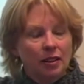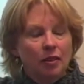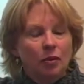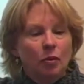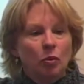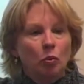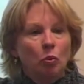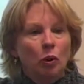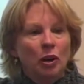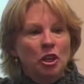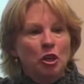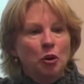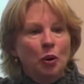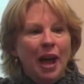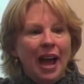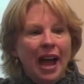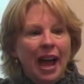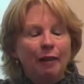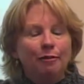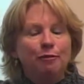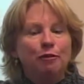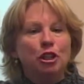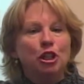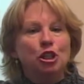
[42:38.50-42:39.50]
when you
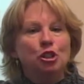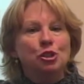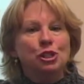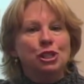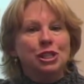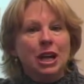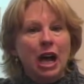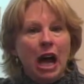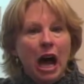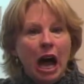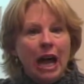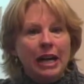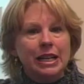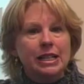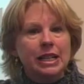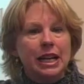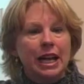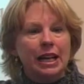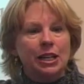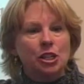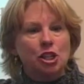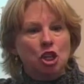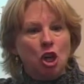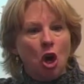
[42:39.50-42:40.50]
have to use
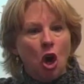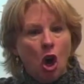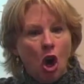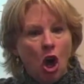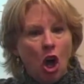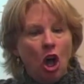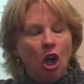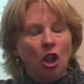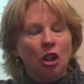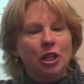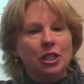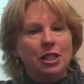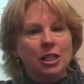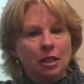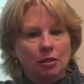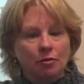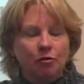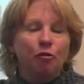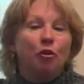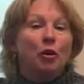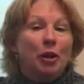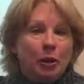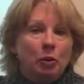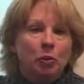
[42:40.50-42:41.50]
context all the time,
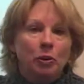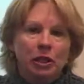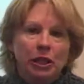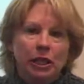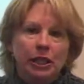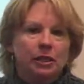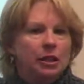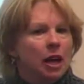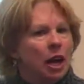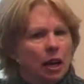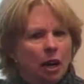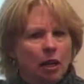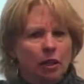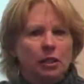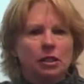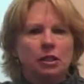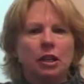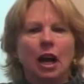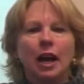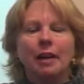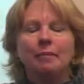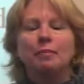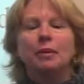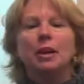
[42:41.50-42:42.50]
frequently, not all the
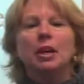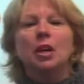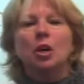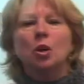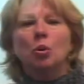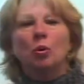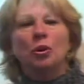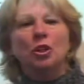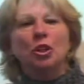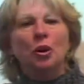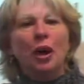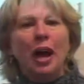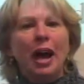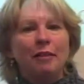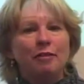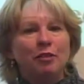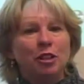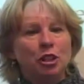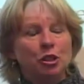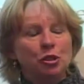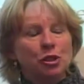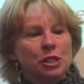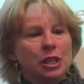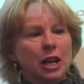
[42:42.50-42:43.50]
time, when you have to
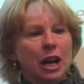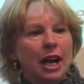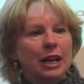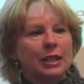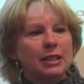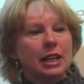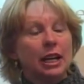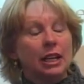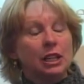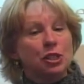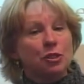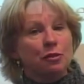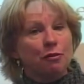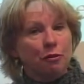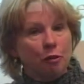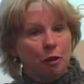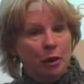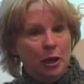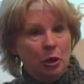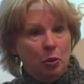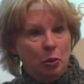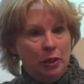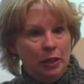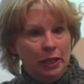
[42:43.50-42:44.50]
use context
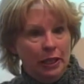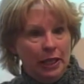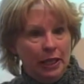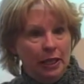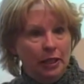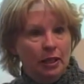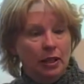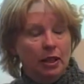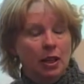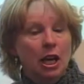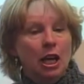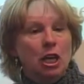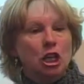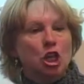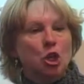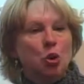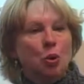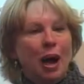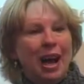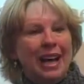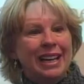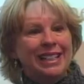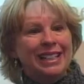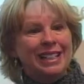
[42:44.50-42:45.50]
frequently to
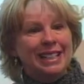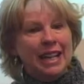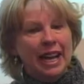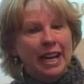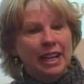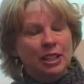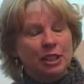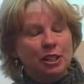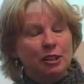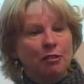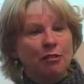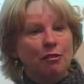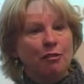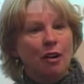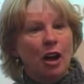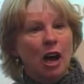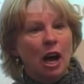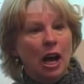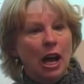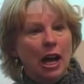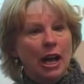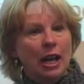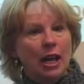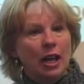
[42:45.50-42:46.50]

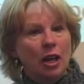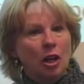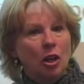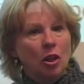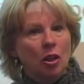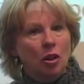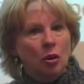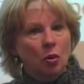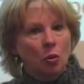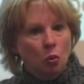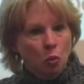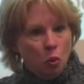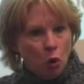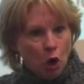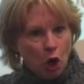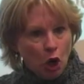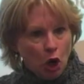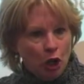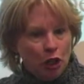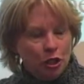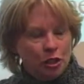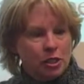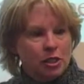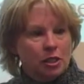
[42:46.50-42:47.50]
identify
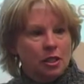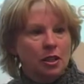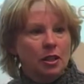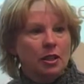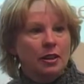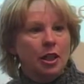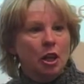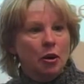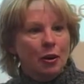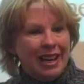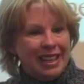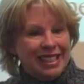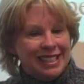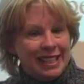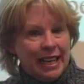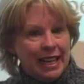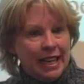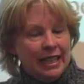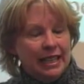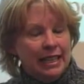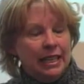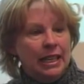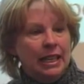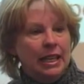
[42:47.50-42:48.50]
words, their
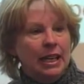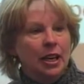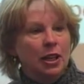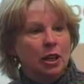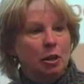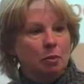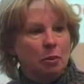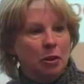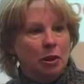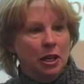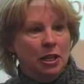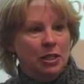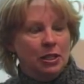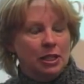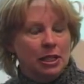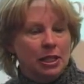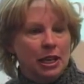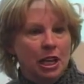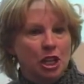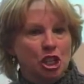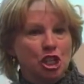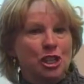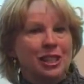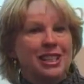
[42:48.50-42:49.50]
identity and the
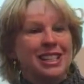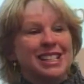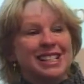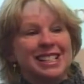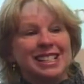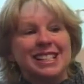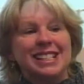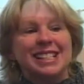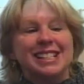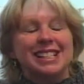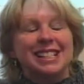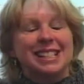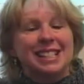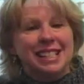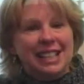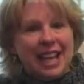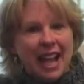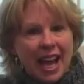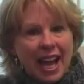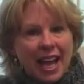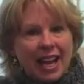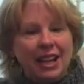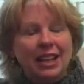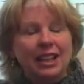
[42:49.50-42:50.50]
pronunciation. This is
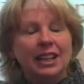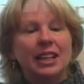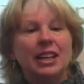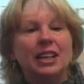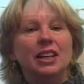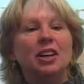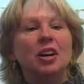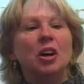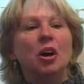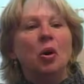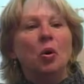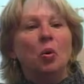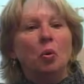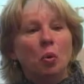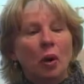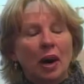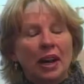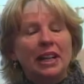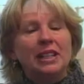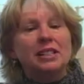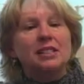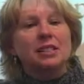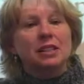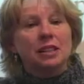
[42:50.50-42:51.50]
exactly what
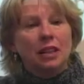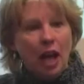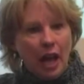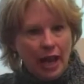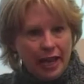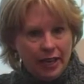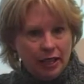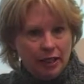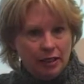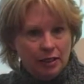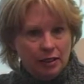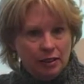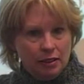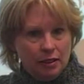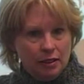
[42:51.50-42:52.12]
it's like.